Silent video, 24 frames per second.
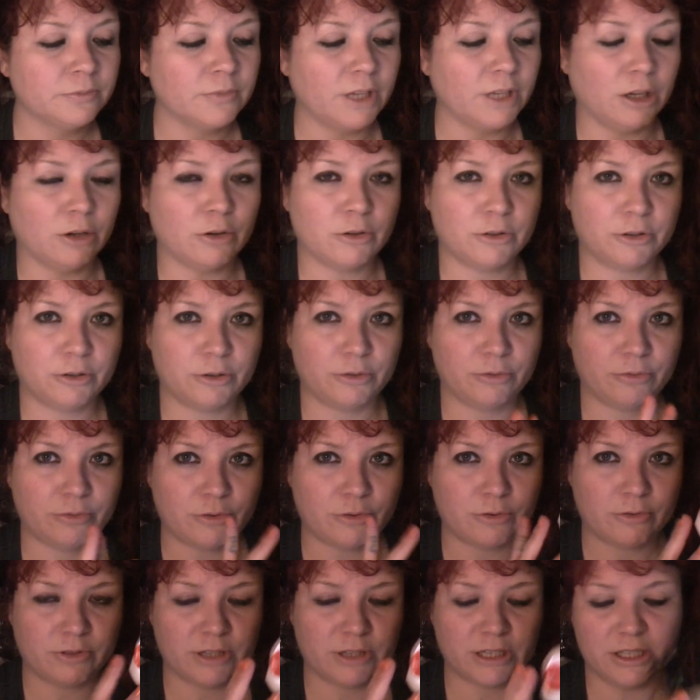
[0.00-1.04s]
I go through
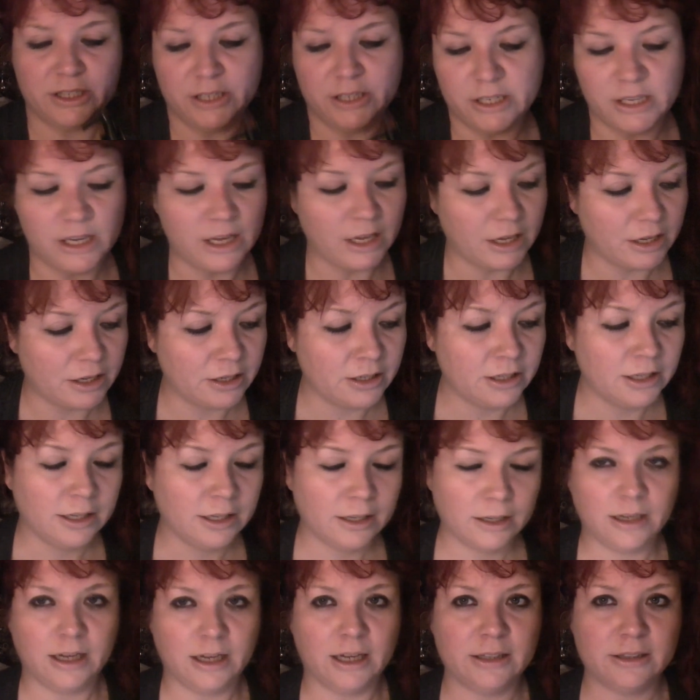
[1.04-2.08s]
4 of these a year.
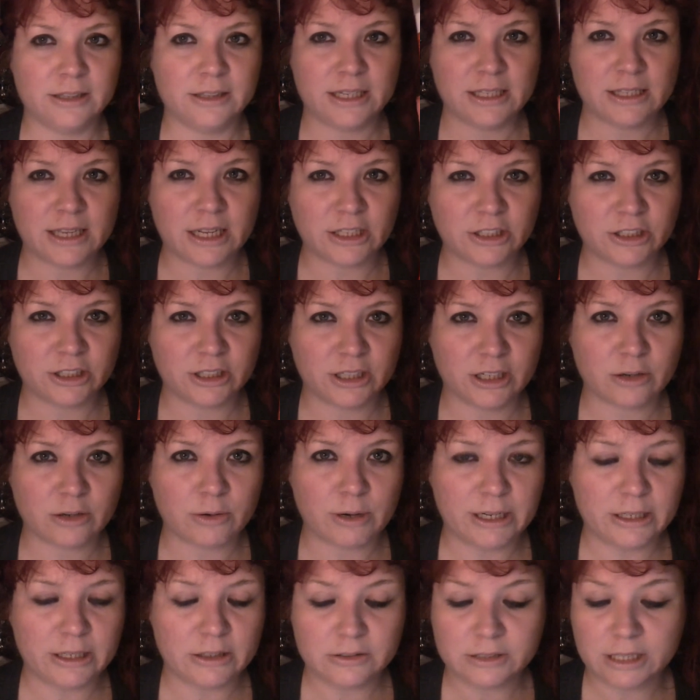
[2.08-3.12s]
And these actually are
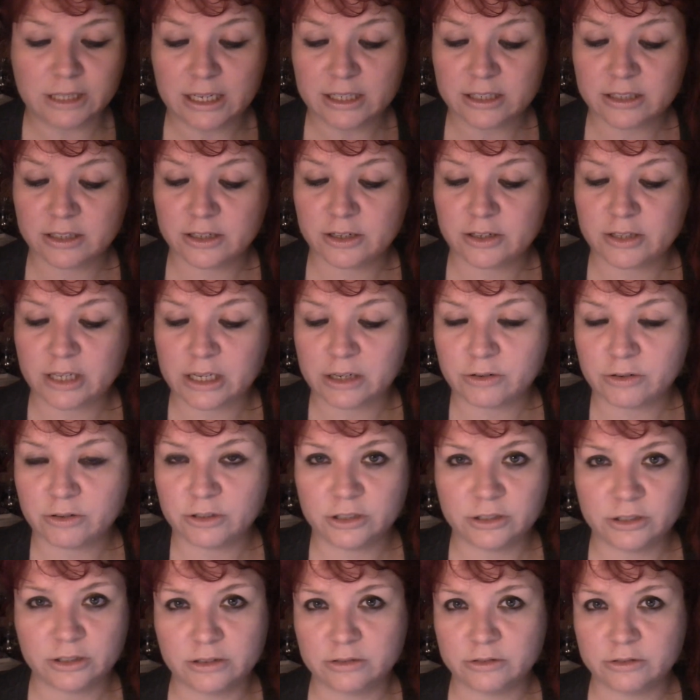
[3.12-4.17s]
quite long lasting because I
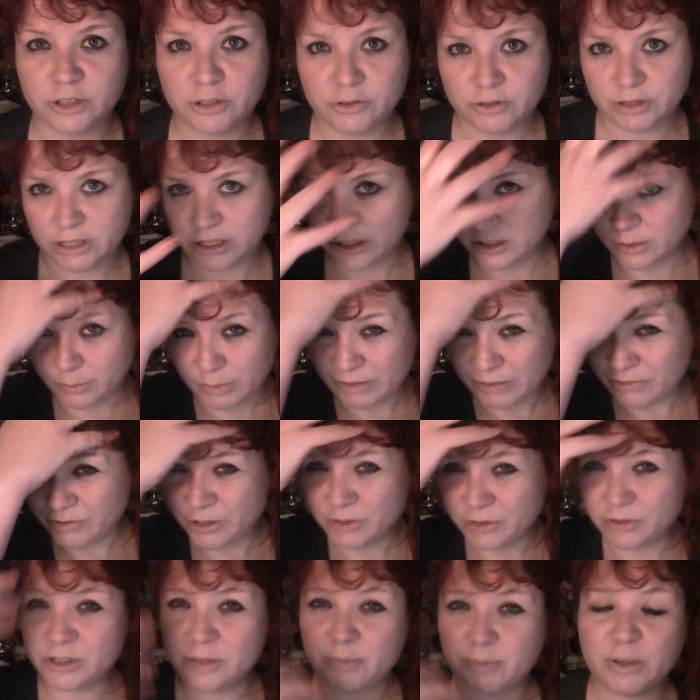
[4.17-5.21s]
only use this on my
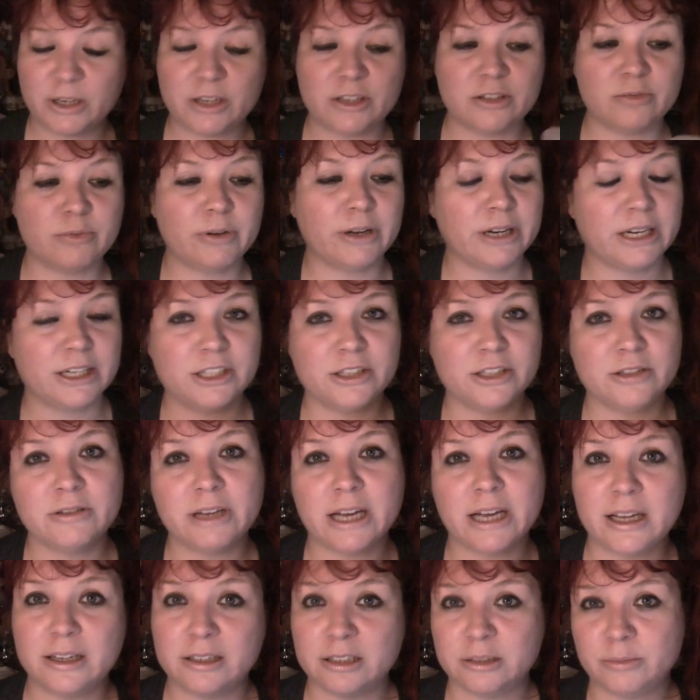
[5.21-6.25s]
roots, because when I do
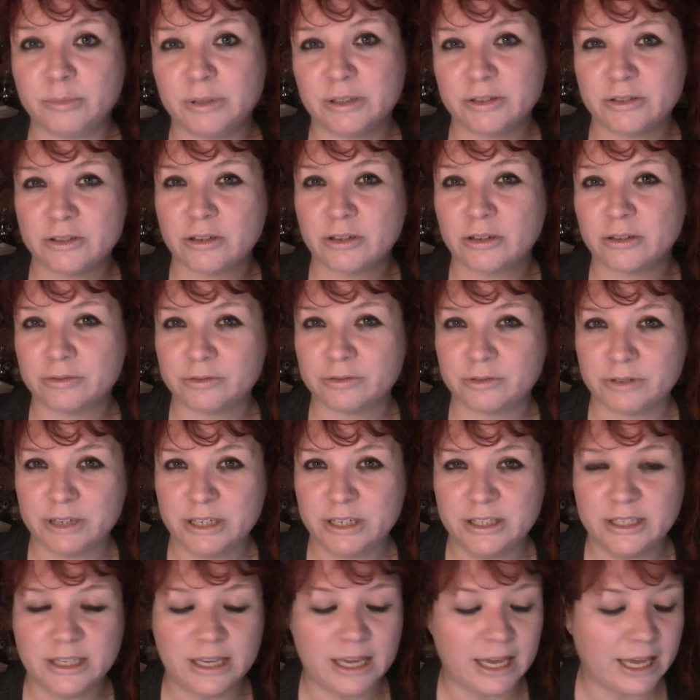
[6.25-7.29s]
get a little bit sort of
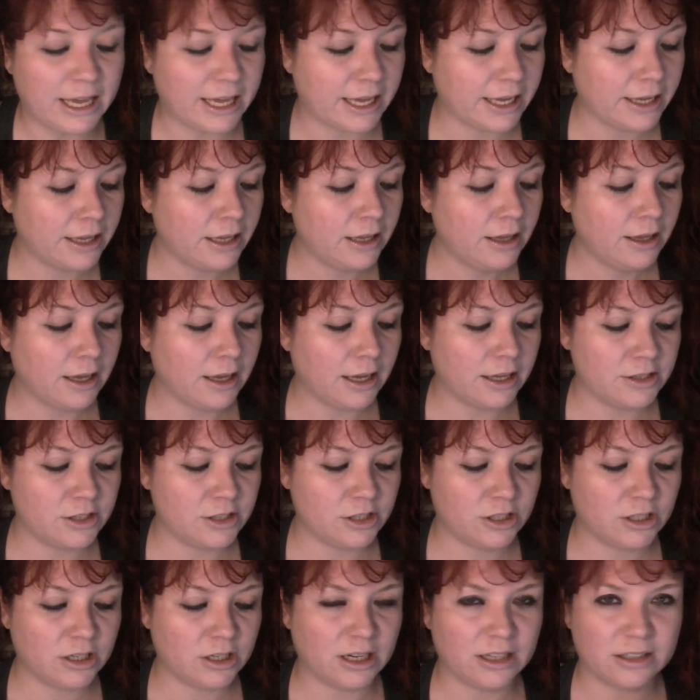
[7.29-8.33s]
greasy hair,
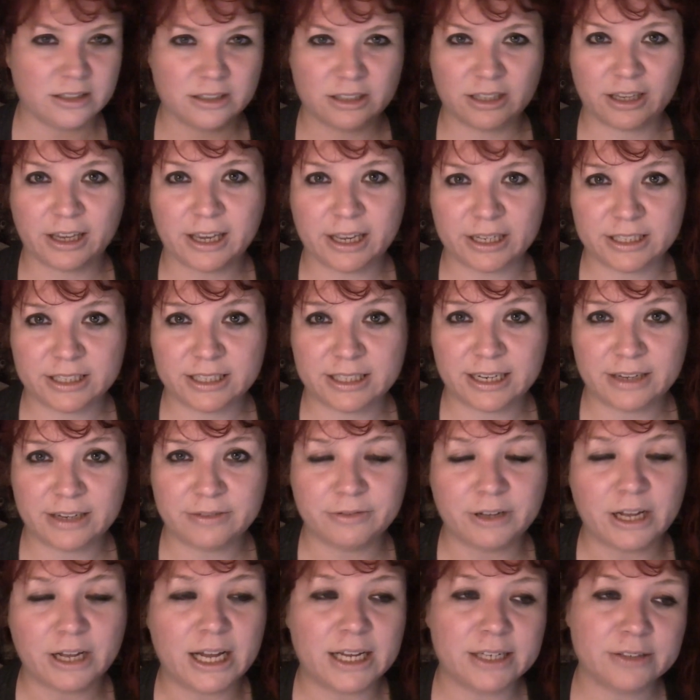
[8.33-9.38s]
as you get to day
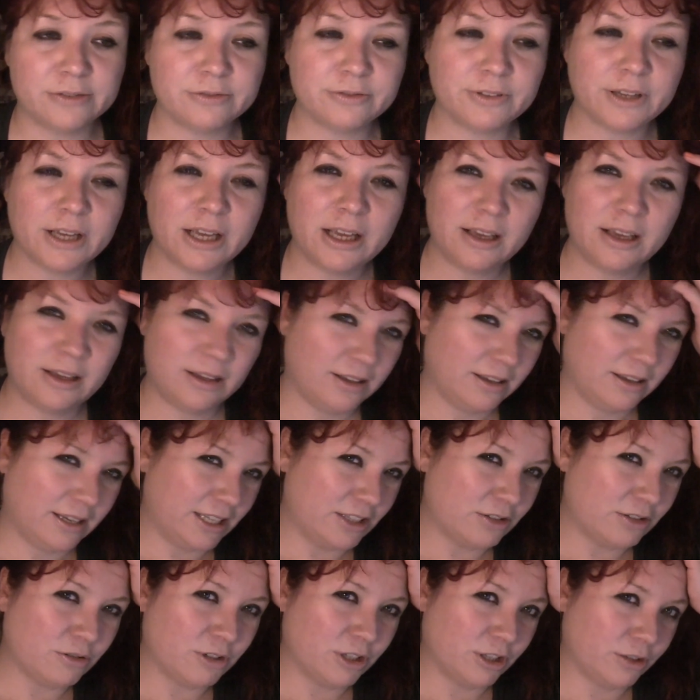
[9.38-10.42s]
5,
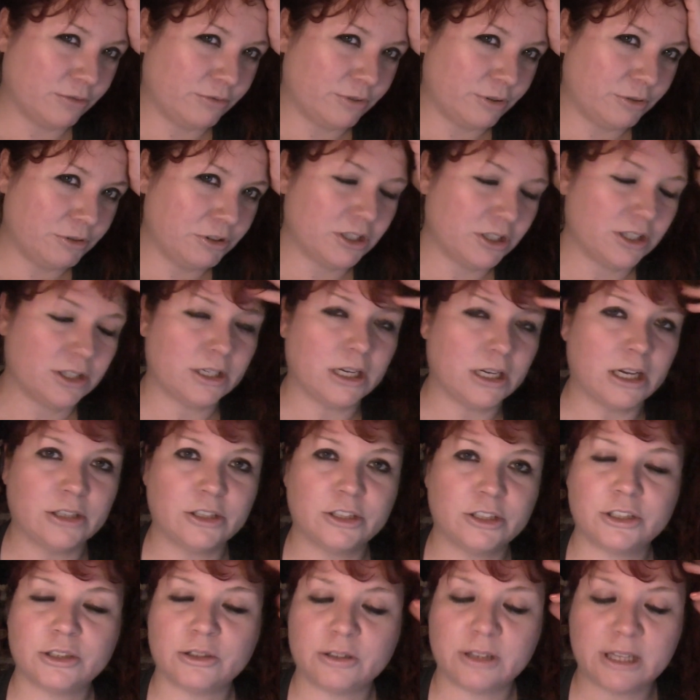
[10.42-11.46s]
it's only the roots that start to
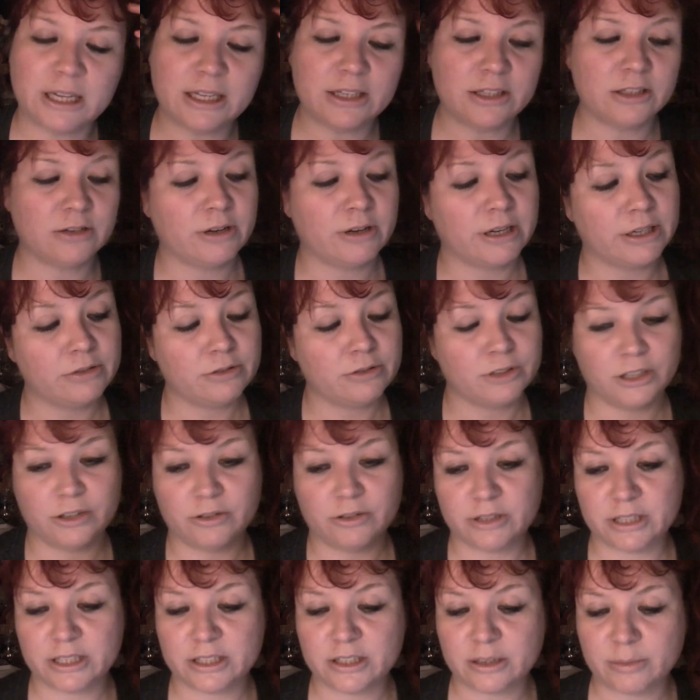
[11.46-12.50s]
show that. So I only
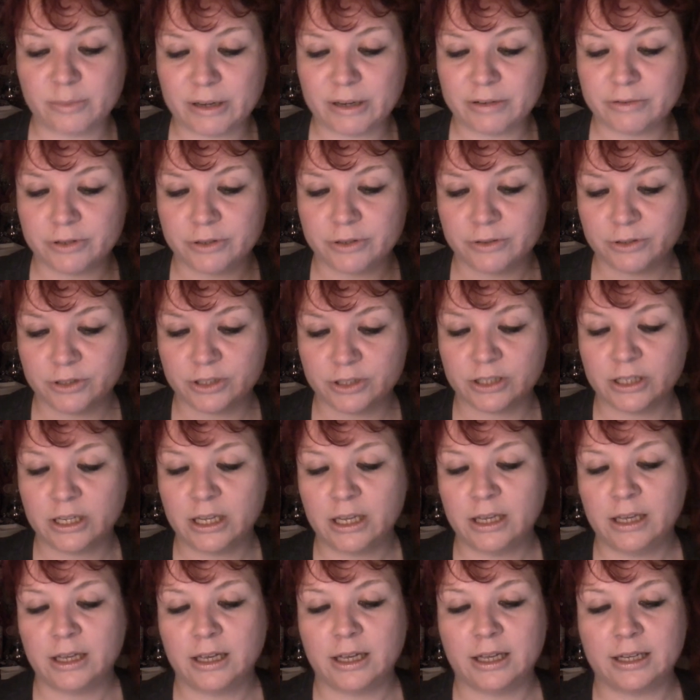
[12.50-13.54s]
use this on my roots.
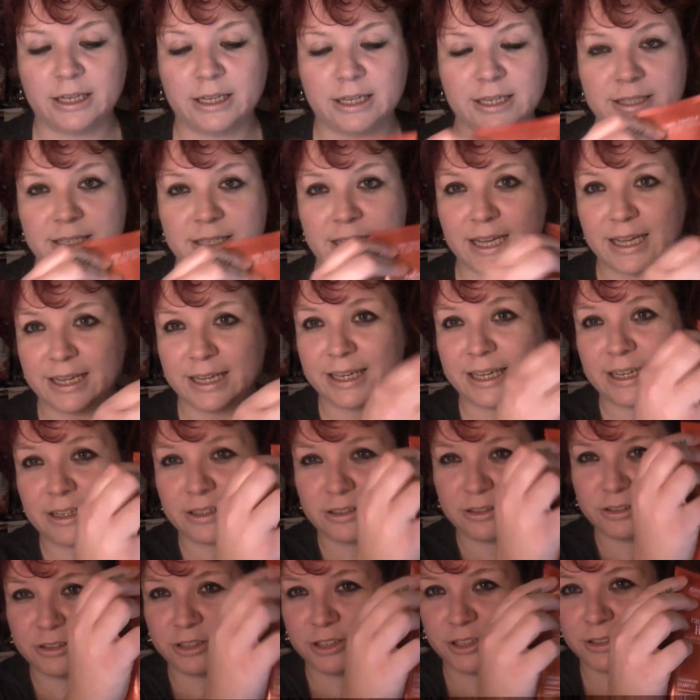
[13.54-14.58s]
And like I say, I get
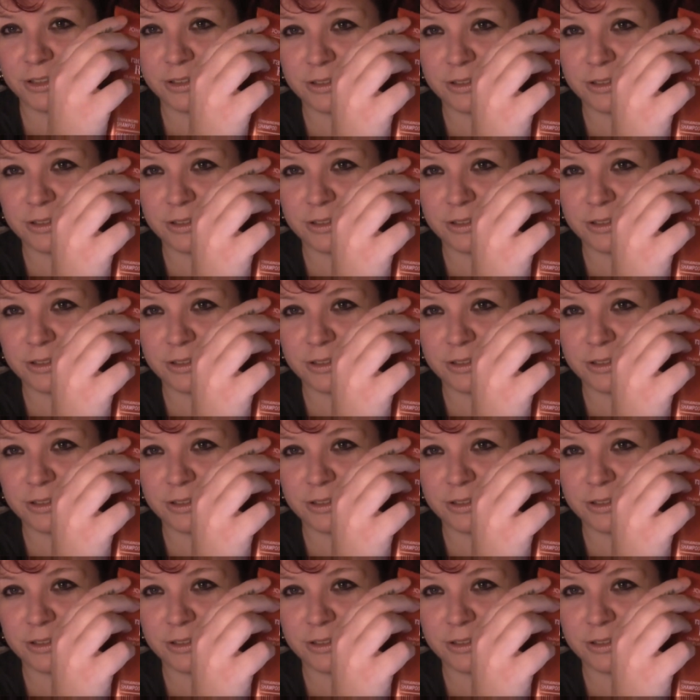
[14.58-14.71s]
good